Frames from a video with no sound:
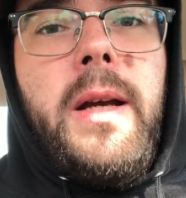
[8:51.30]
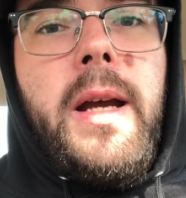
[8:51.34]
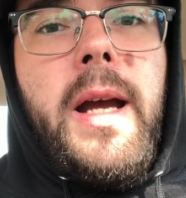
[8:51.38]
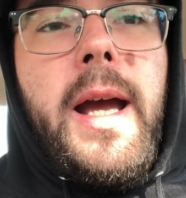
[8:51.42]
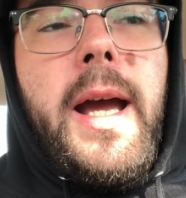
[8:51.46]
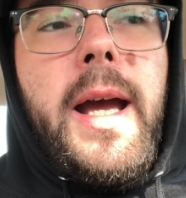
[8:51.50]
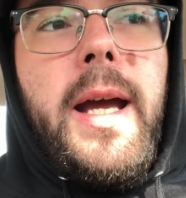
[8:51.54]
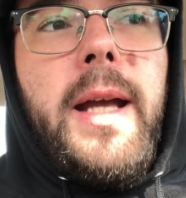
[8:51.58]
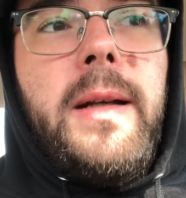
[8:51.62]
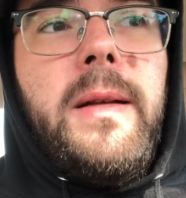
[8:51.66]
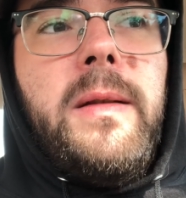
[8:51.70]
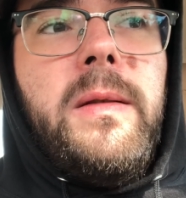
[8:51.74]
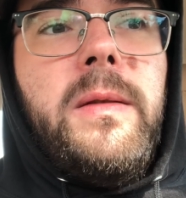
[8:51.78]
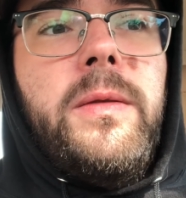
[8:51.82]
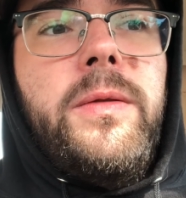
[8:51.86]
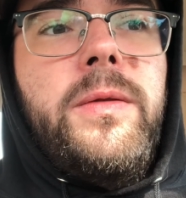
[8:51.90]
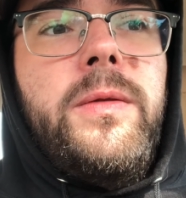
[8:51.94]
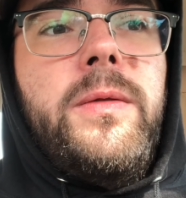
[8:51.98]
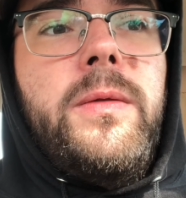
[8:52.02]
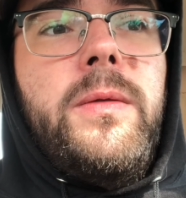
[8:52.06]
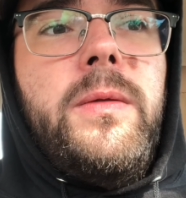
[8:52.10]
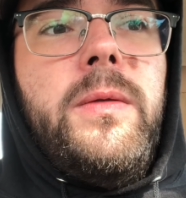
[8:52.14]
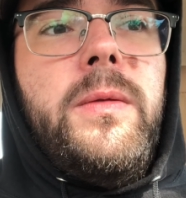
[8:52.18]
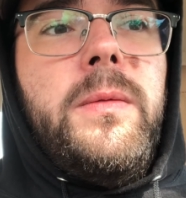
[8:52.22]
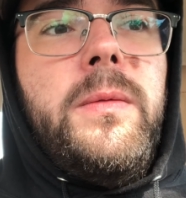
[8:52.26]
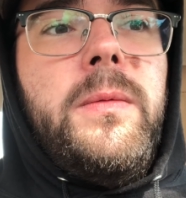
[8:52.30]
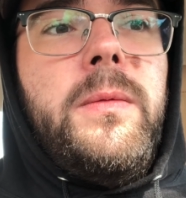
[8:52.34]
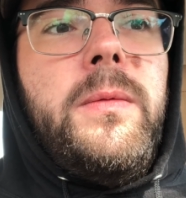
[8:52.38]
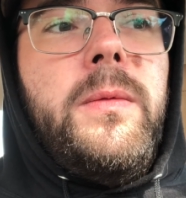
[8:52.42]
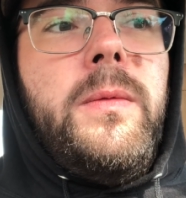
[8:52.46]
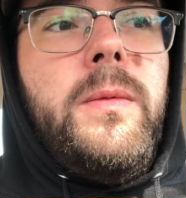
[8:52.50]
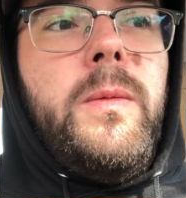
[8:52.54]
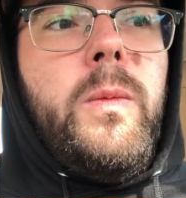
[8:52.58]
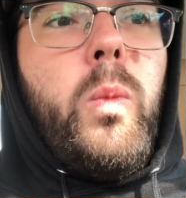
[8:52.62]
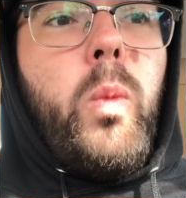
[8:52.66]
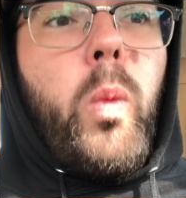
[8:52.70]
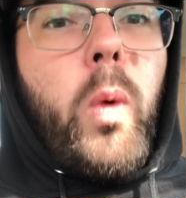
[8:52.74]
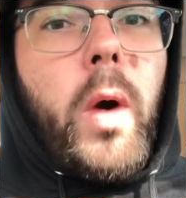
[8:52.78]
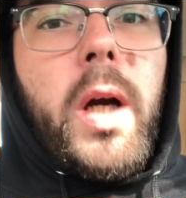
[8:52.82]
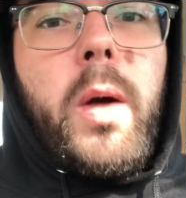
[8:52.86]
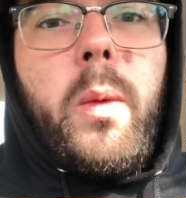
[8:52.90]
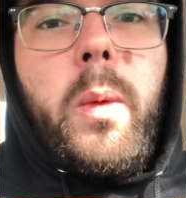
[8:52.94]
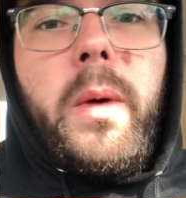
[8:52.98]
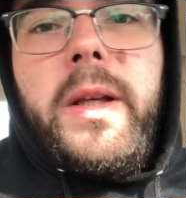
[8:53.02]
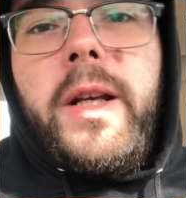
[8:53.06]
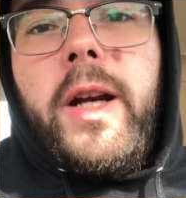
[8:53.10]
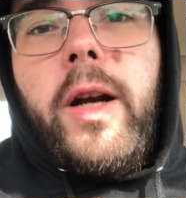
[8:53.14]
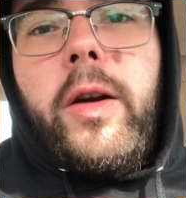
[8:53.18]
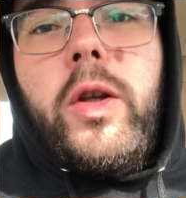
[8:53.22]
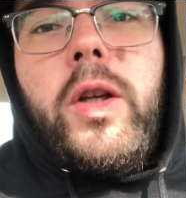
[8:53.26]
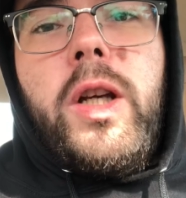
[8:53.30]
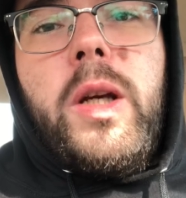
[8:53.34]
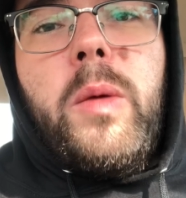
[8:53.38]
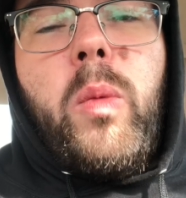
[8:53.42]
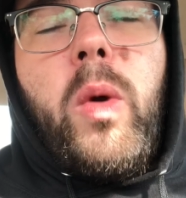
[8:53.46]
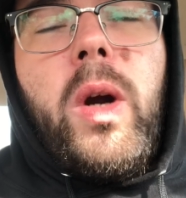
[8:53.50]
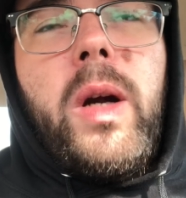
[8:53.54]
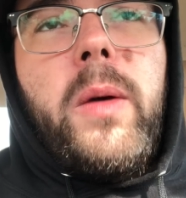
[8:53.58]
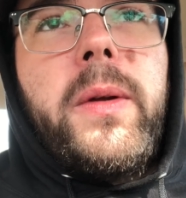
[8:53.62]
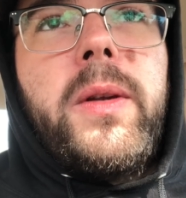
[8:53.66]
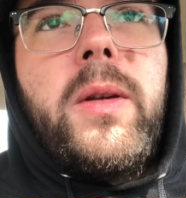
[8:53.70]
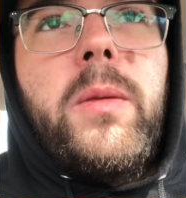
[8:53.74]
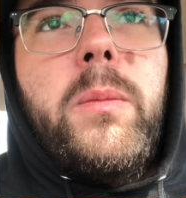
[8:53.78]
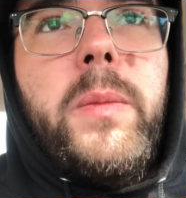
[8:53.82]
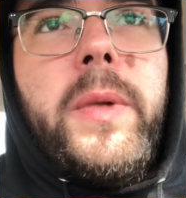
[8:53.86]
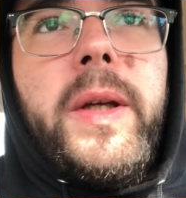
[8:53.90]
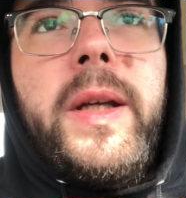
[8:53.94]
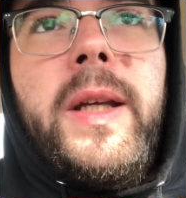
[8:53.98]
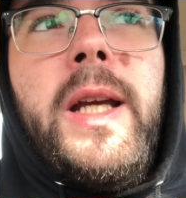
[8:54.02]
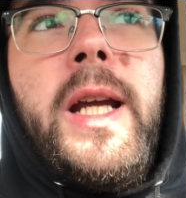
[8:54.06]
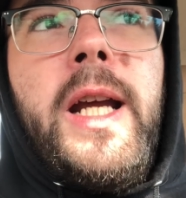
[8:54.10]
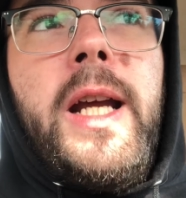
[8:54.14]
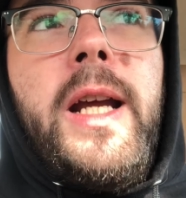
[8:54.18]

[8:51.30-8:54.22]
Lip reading: and work with, you can work with them, but